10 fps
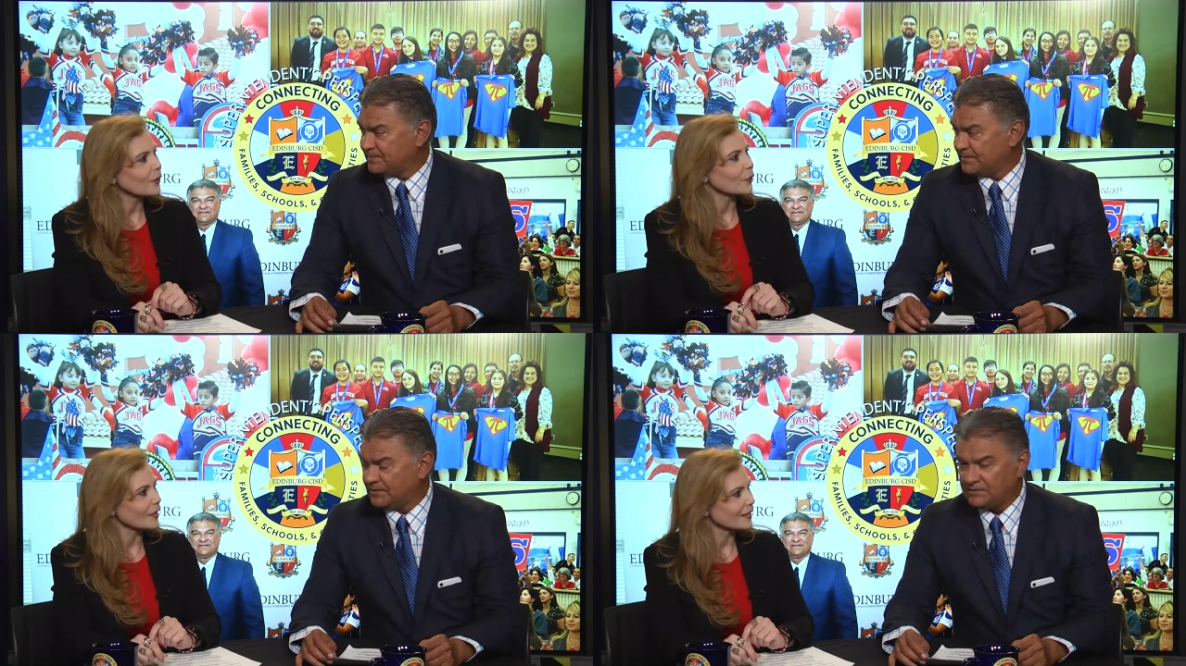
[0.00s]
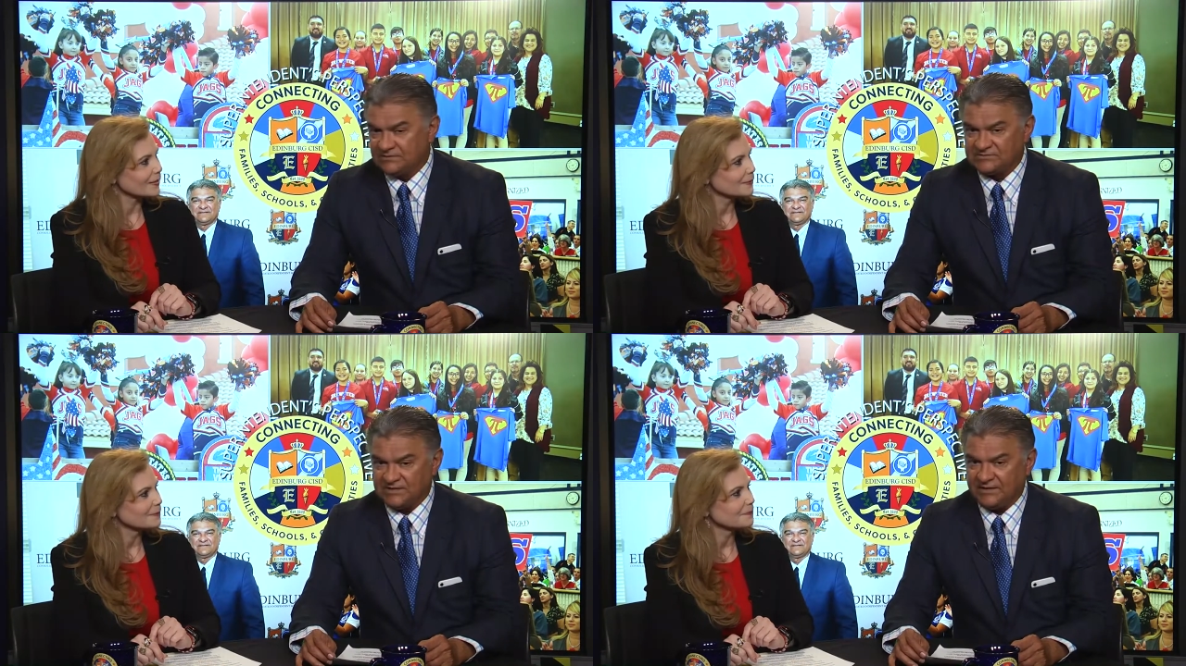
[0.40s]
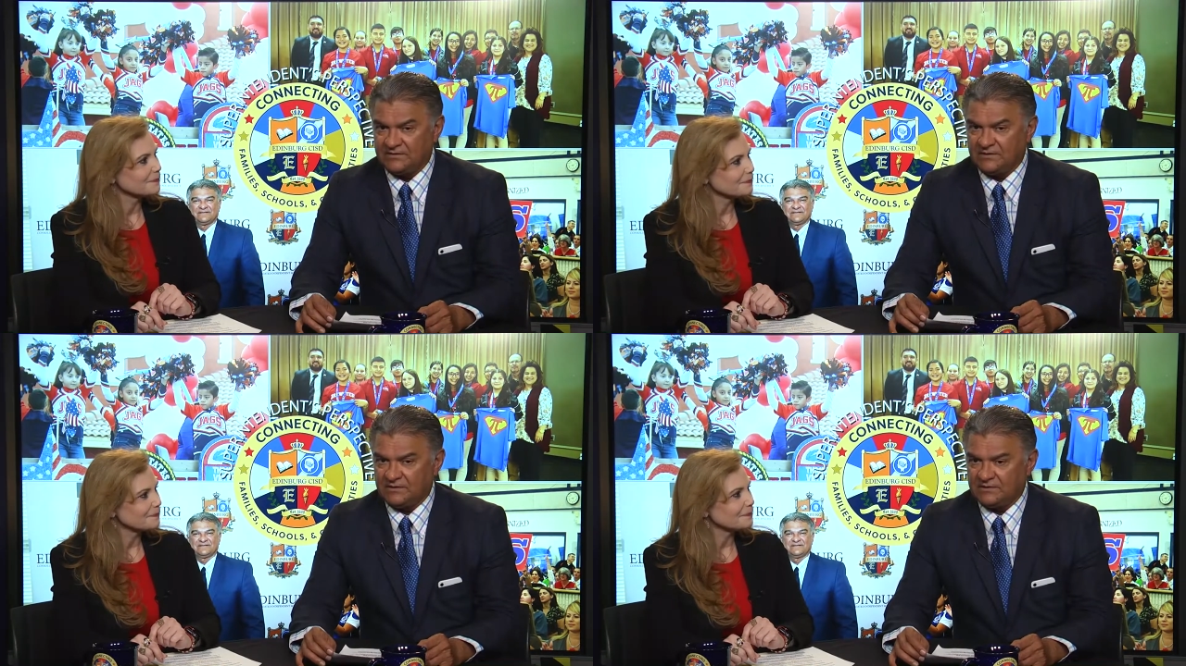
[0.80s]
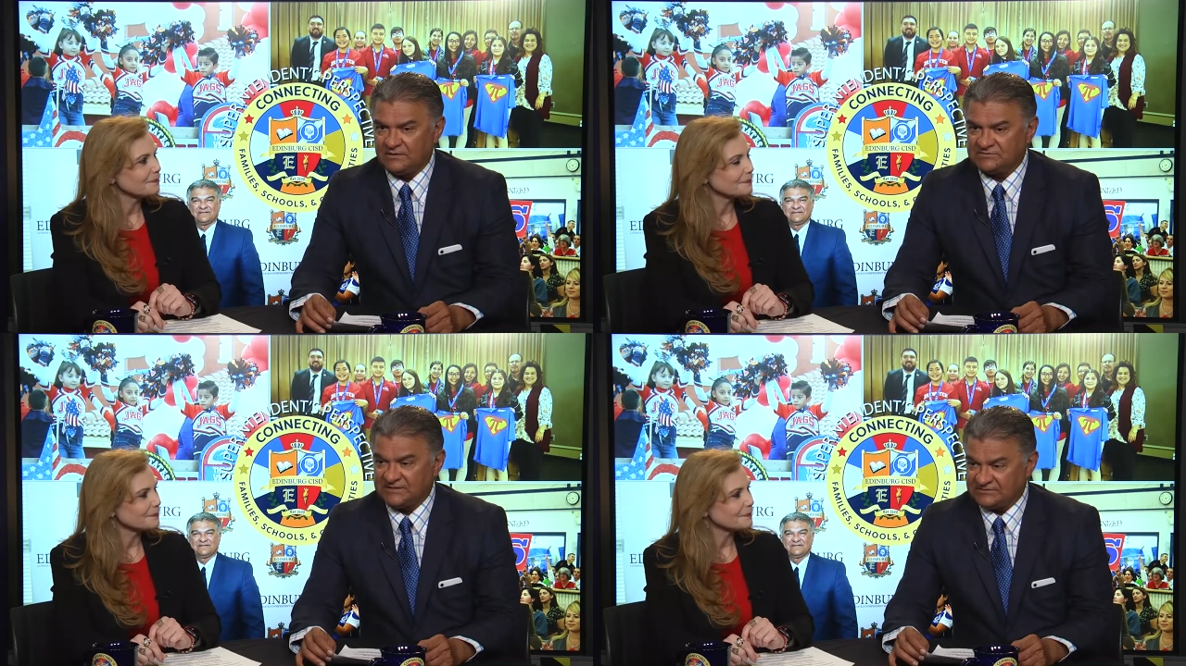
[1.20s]
Speaker 1: Okay. Uh, the state
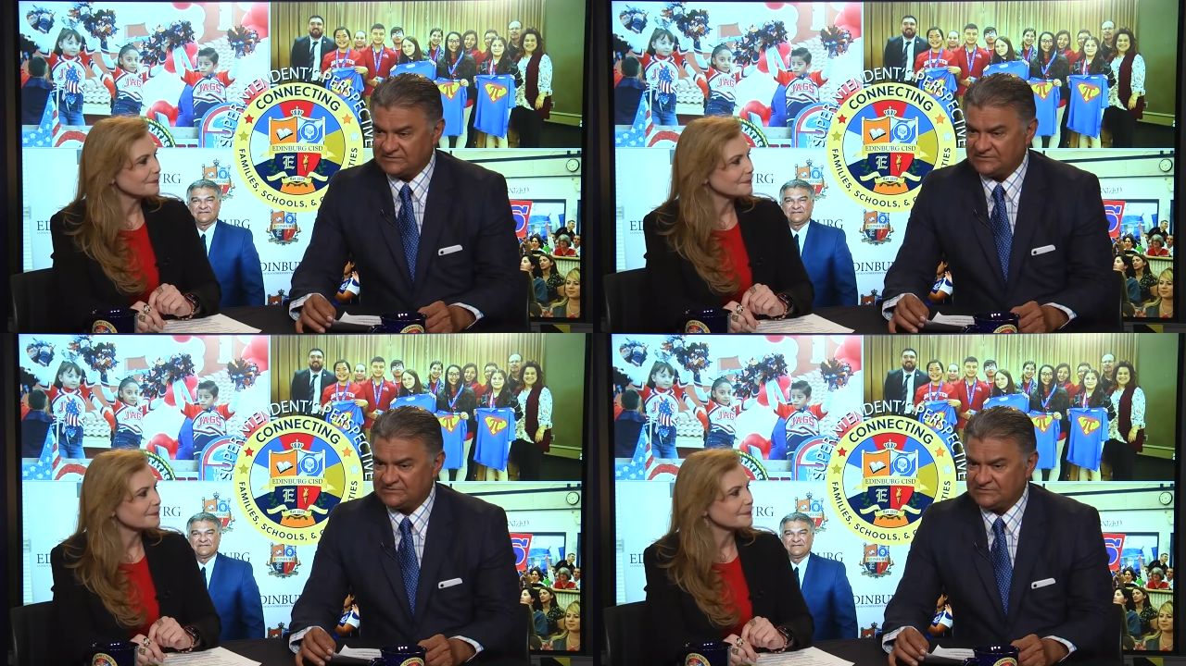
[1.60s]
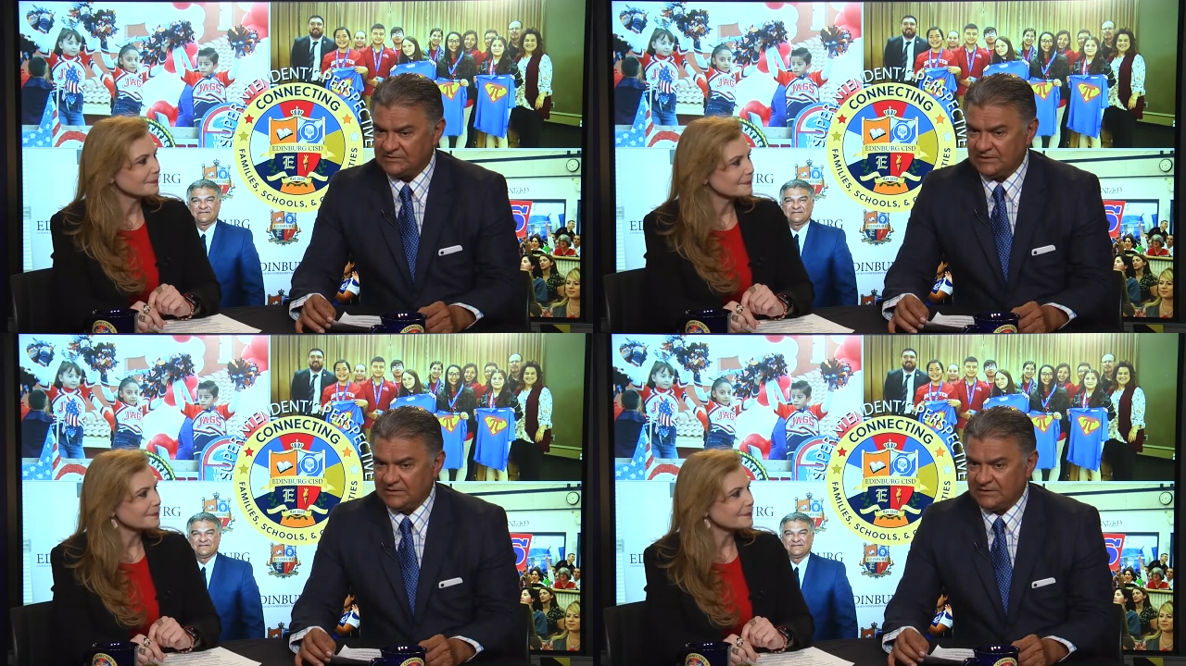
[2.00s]
uh, assesses